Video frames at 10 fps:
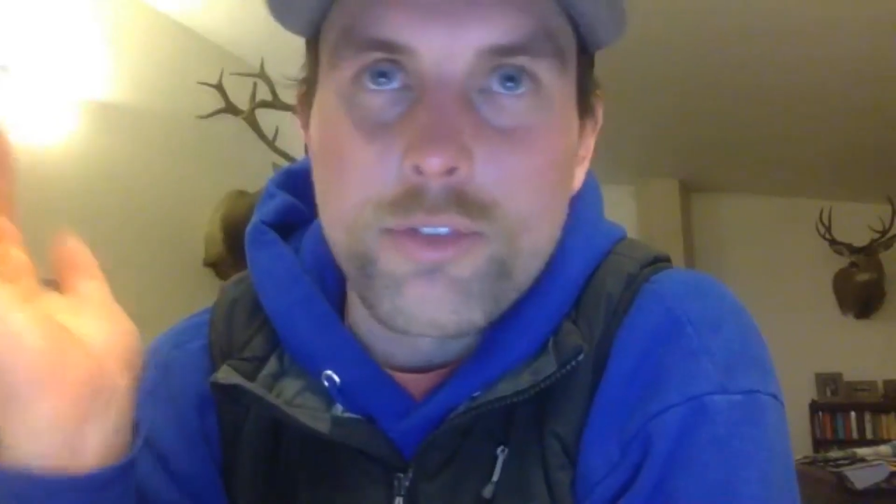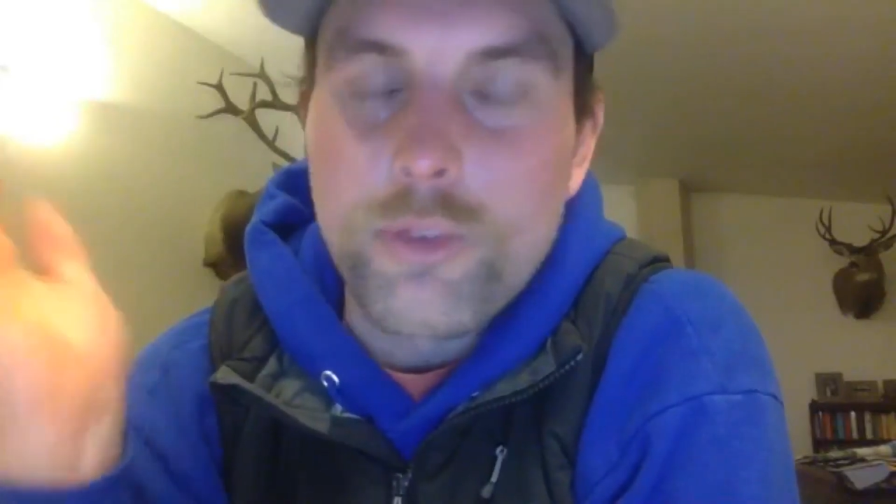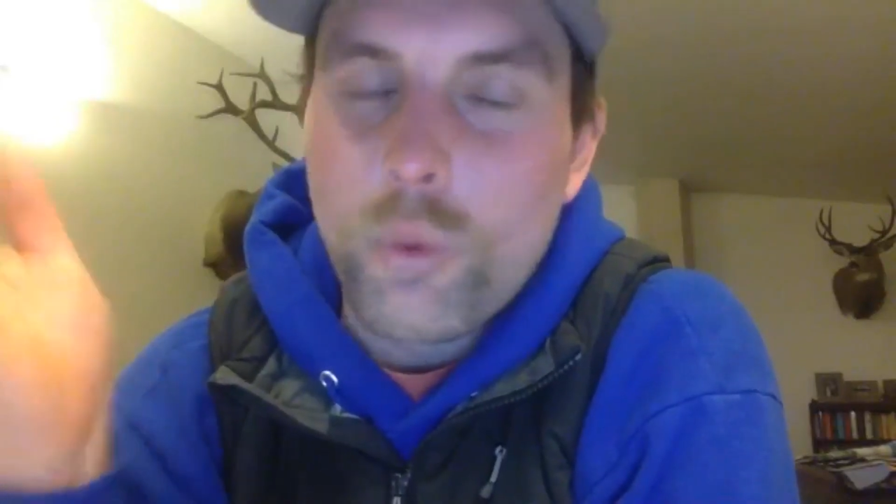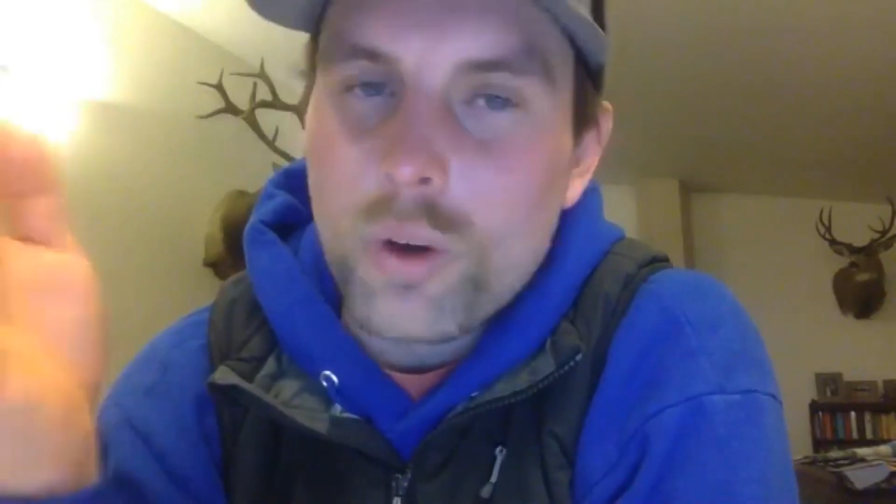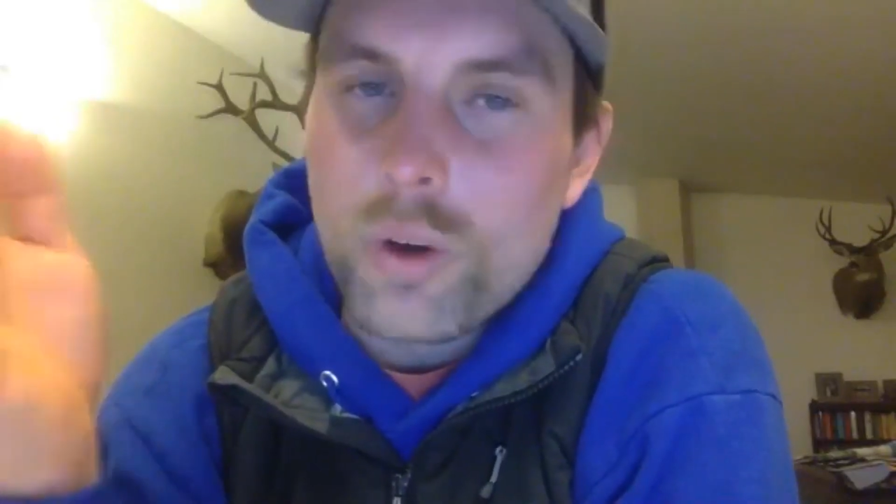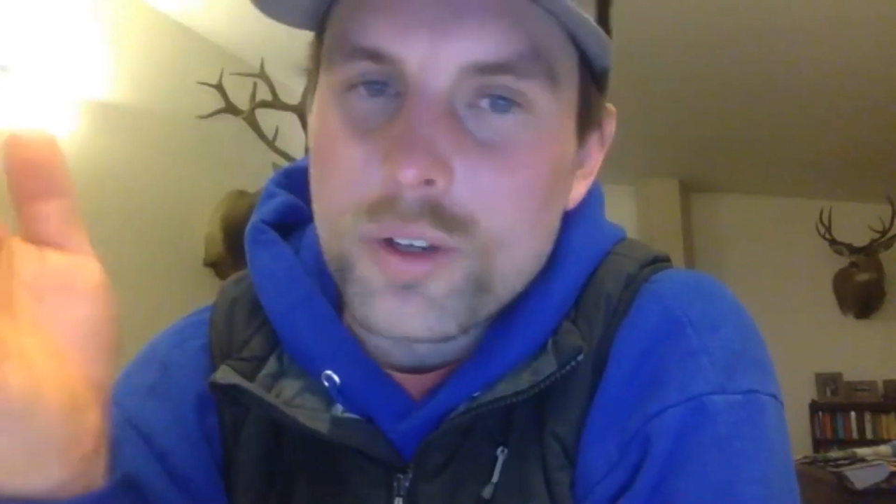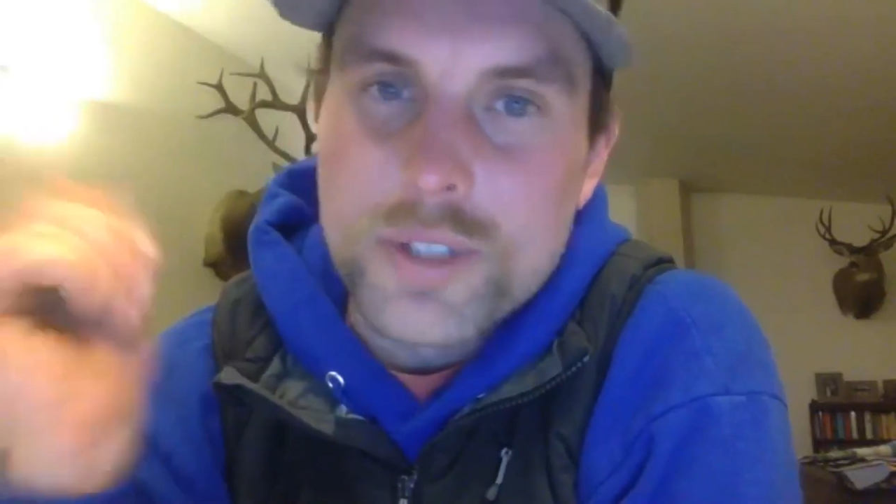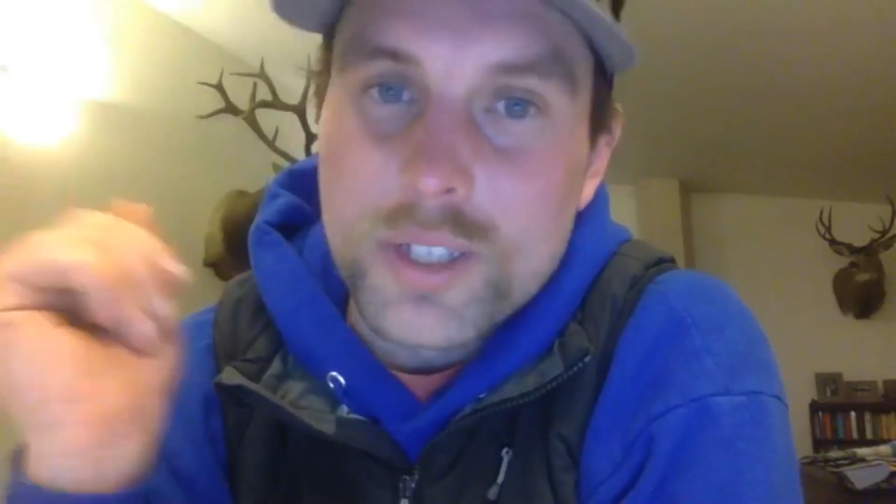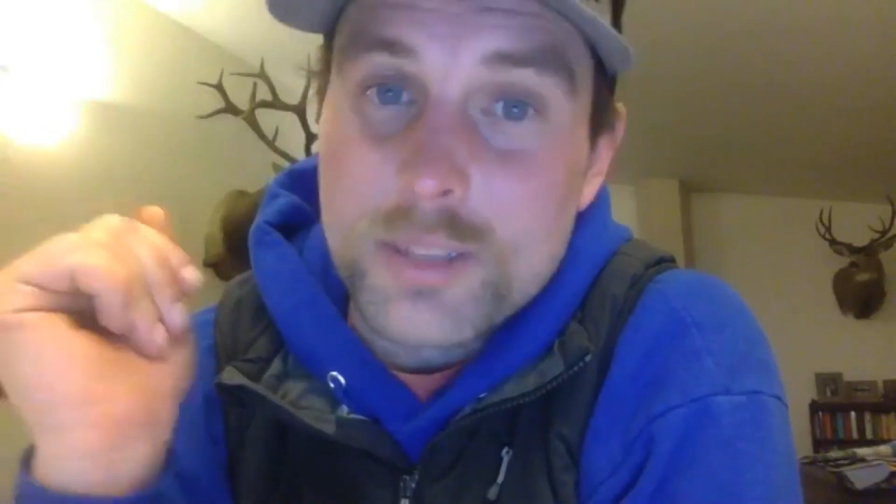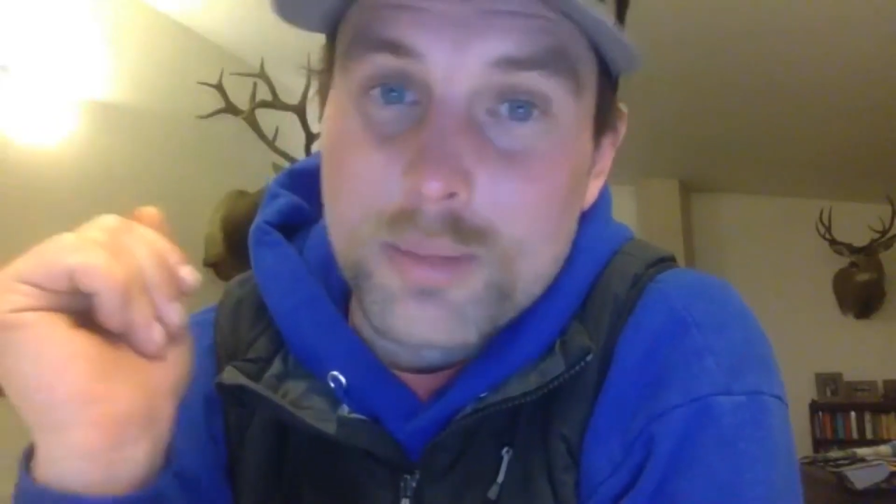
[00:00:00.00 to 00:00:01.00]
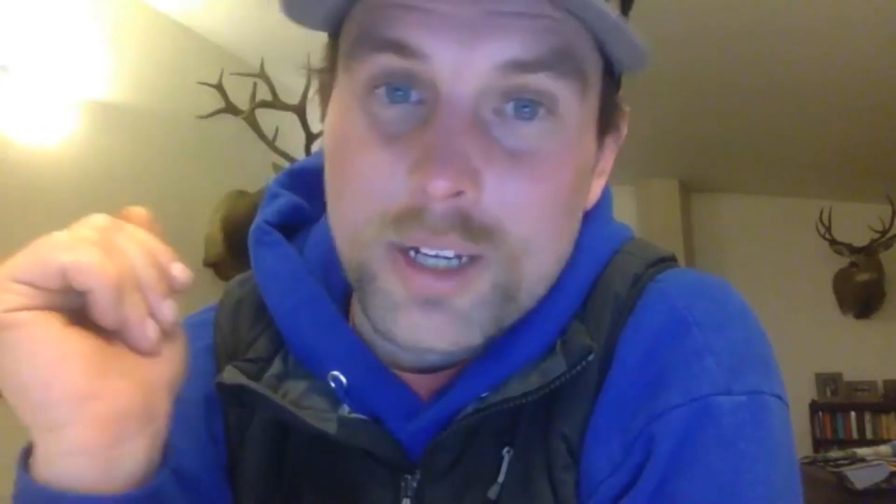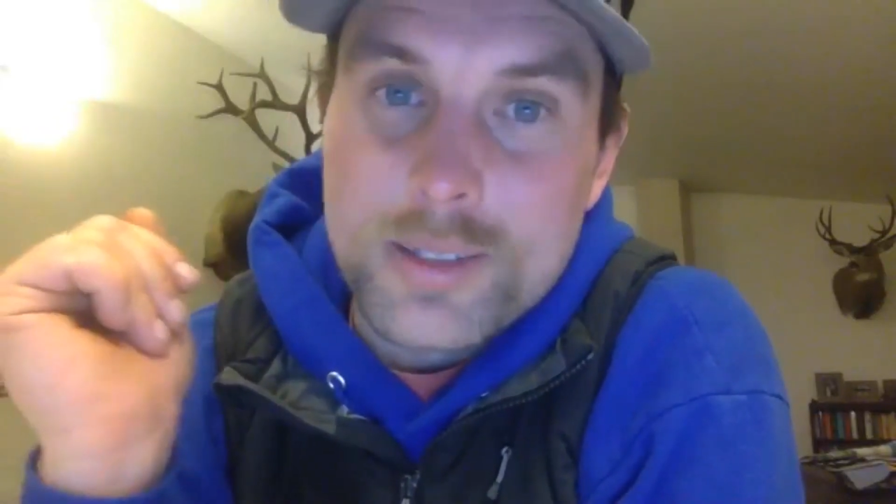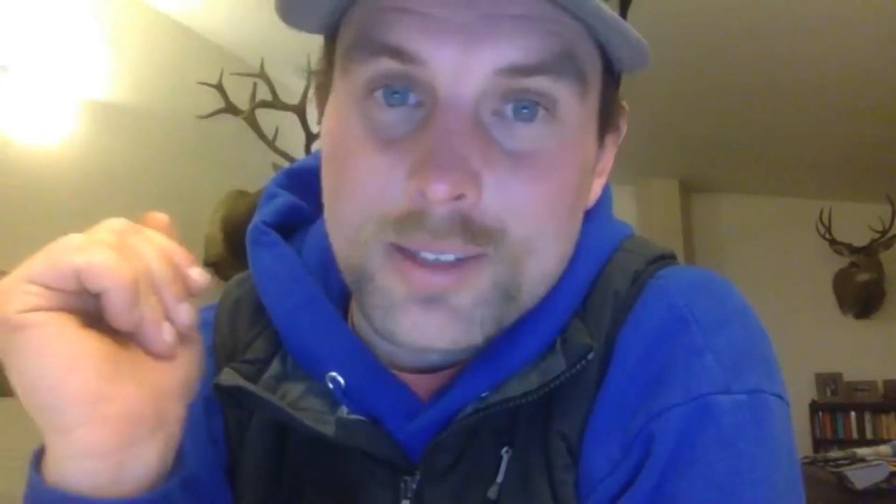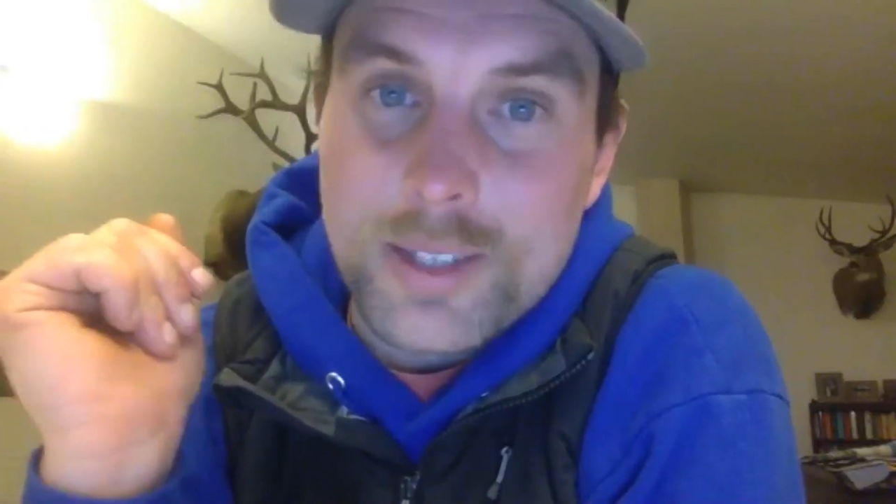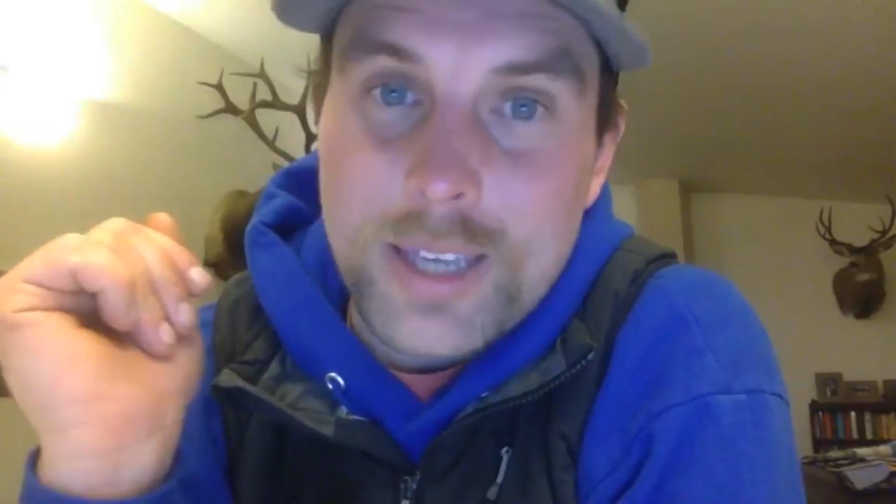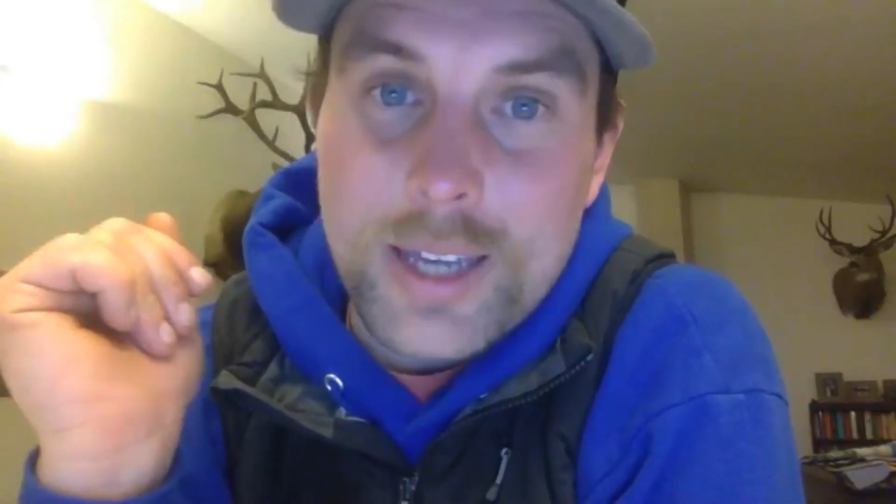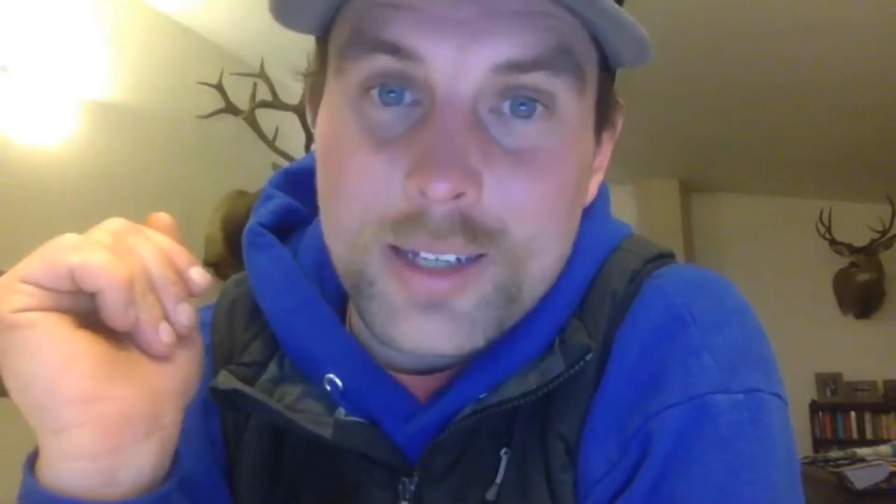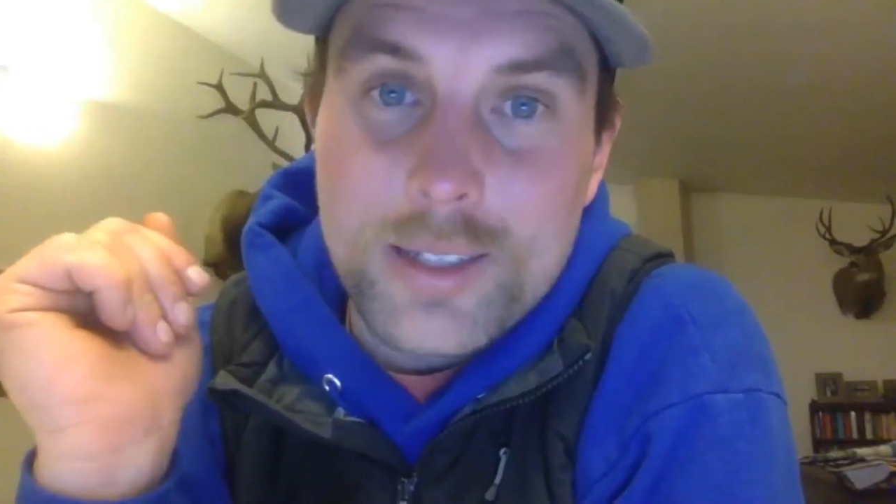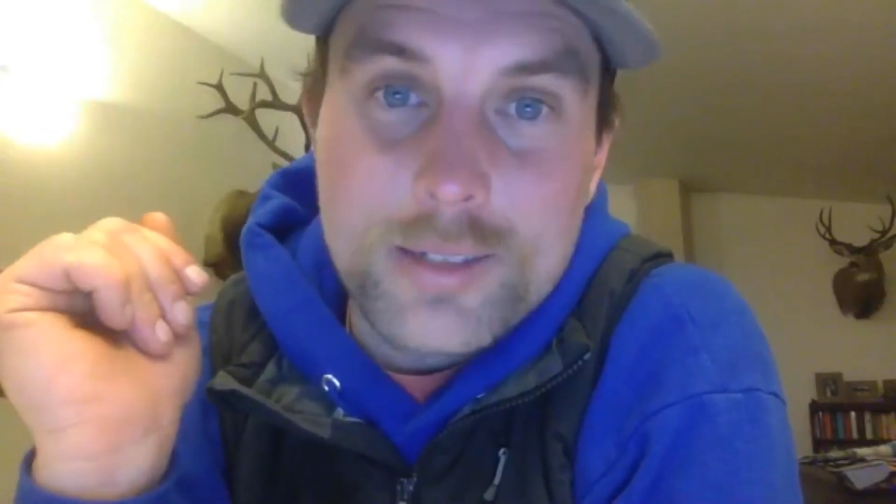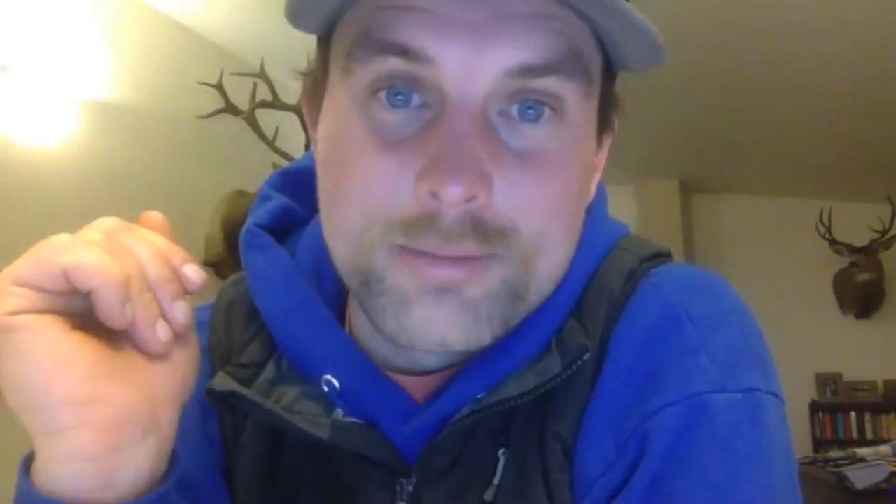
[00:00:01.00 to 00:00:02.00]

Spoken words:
4 to 6 miles of the canyon,